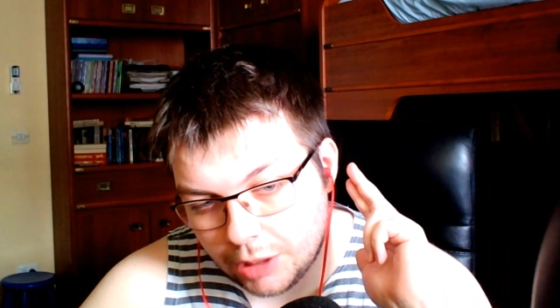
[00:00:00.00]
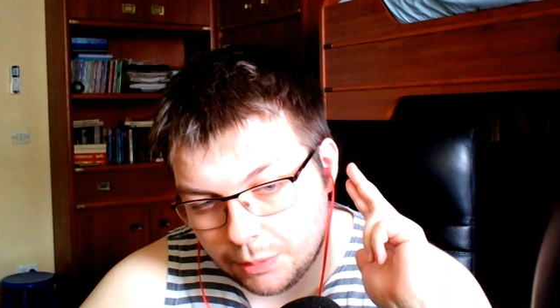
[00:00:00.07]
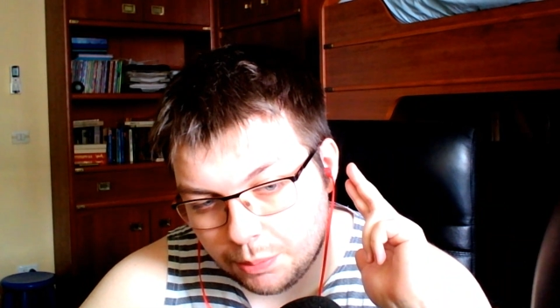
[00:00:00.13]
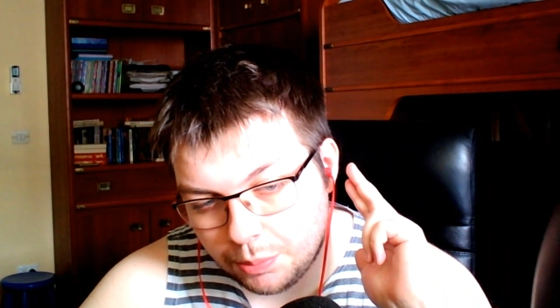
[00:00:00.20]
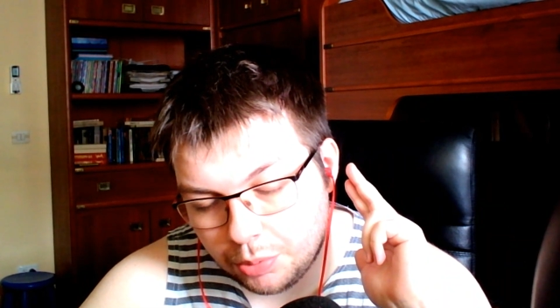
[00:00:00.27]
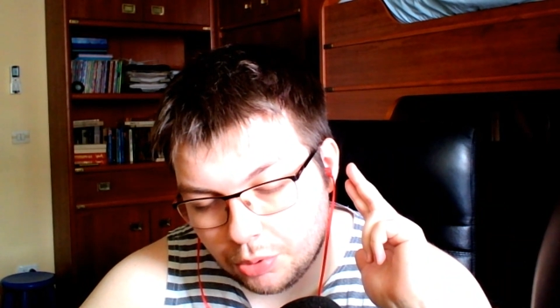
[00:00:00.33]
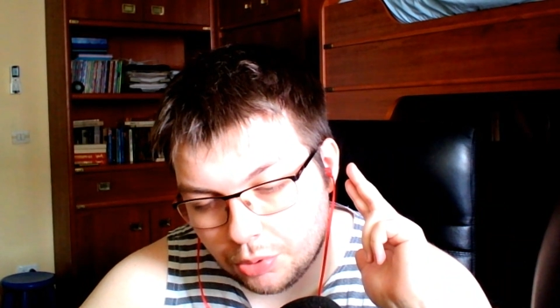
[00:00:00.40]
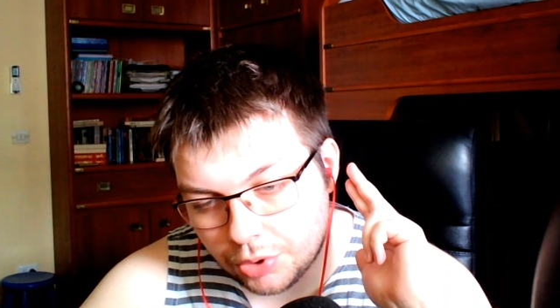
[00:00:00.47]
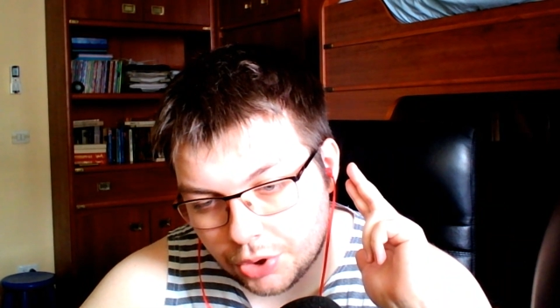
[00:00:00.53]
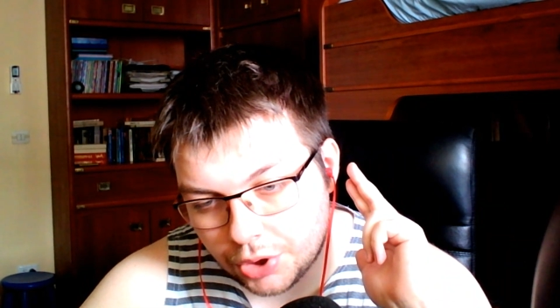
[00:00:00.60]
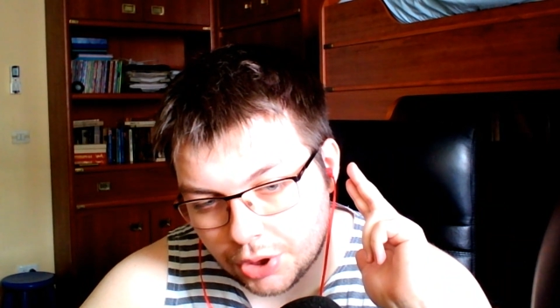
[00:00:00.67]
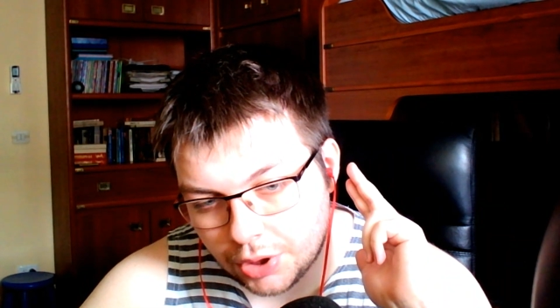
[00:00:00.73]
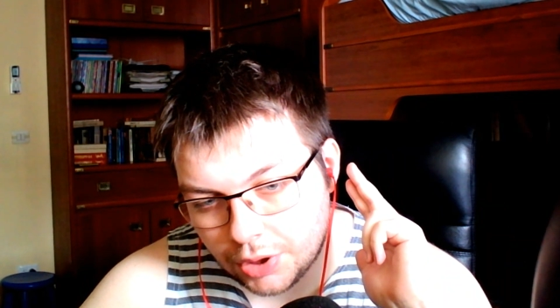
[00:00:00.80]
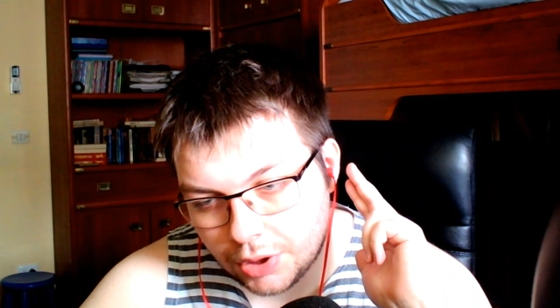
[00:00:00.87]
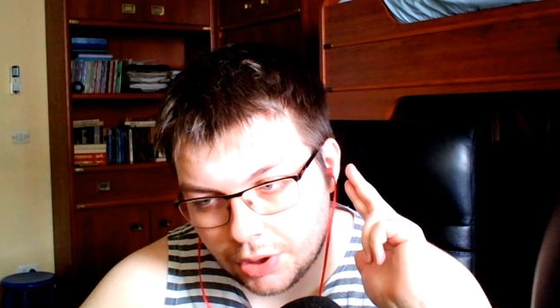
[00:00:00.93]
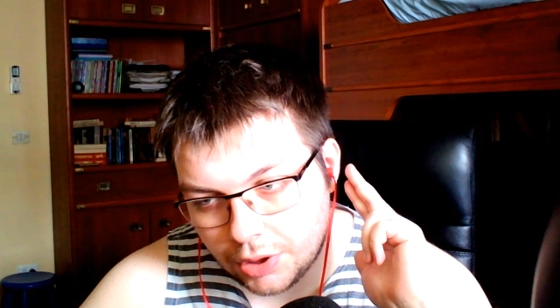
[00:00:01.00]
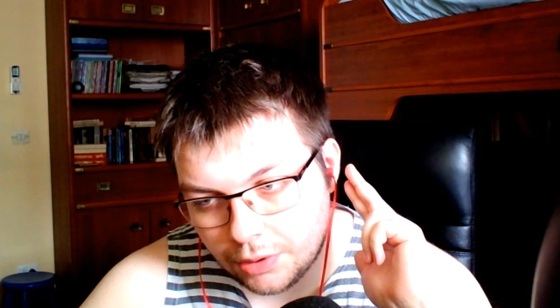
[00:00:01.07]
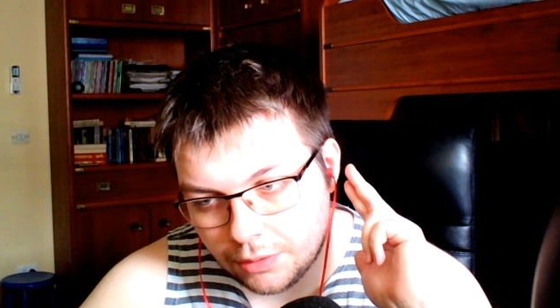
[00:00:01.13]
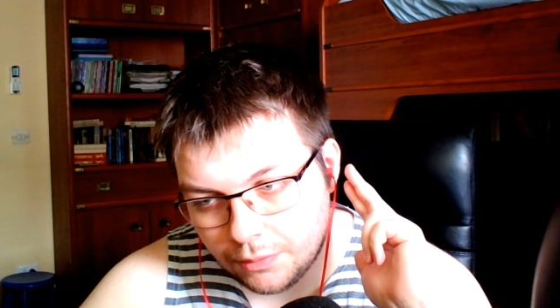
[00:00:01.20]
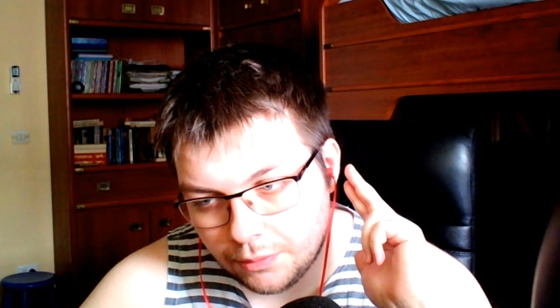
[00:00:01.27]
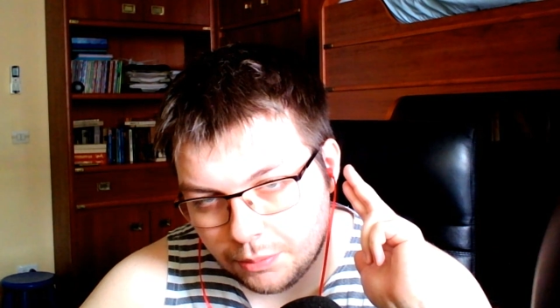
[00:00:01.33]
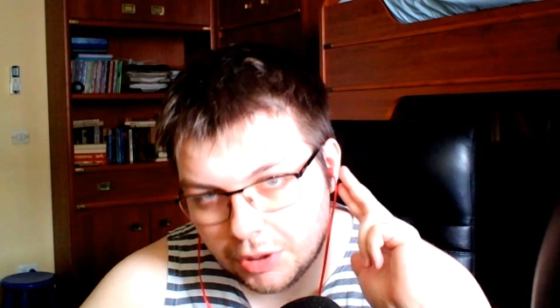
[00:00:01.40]
and push
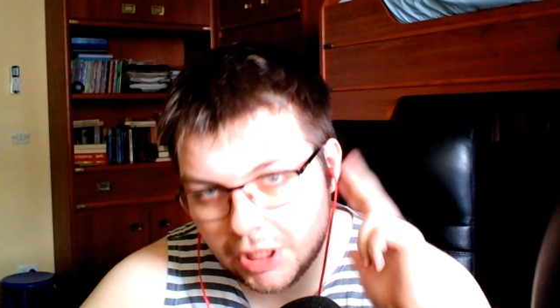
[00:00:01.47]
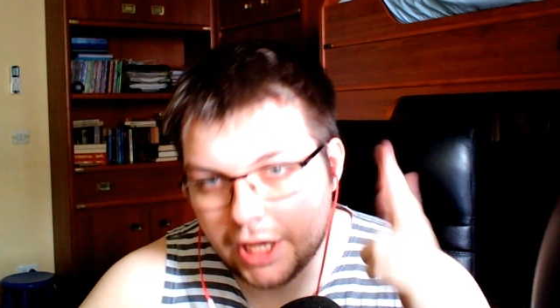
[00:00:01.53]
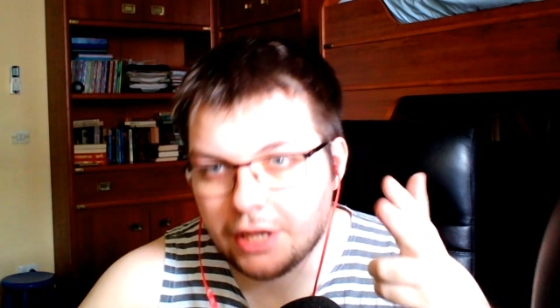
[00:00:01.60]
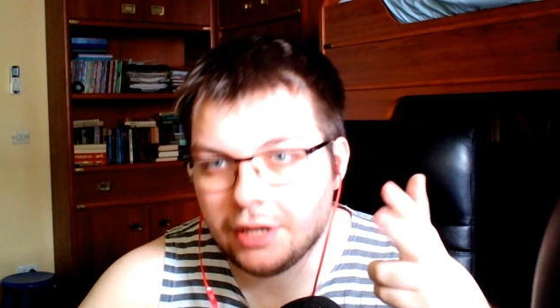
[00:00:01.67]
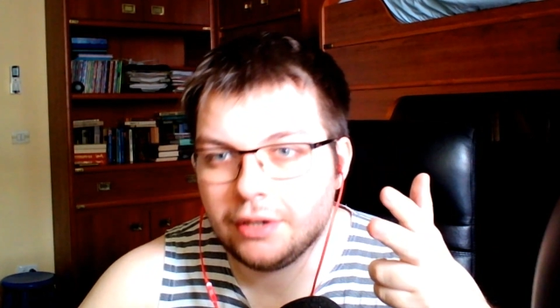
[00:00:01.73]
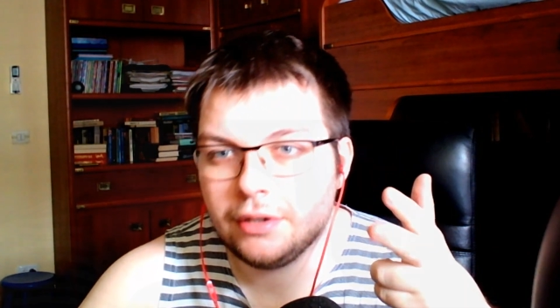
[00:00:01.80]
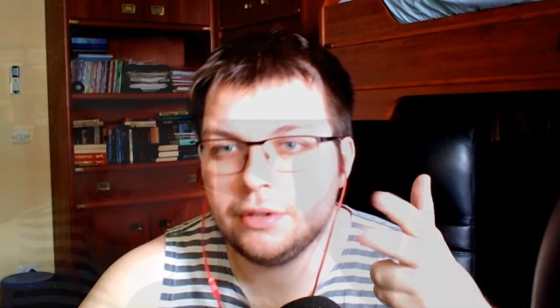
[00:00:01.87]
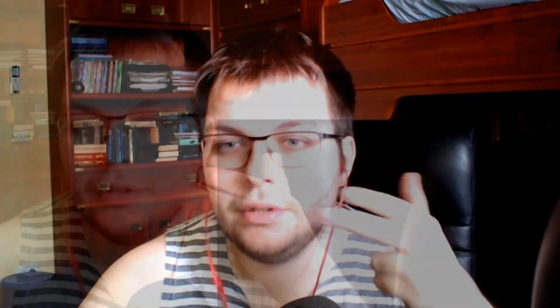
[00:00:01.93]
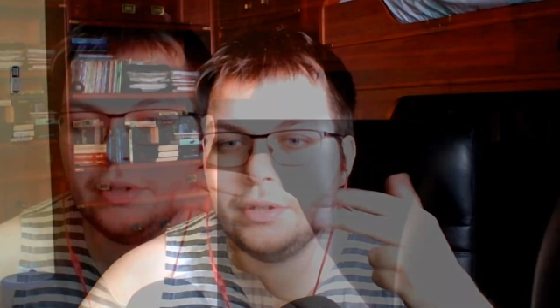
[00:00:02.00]
play.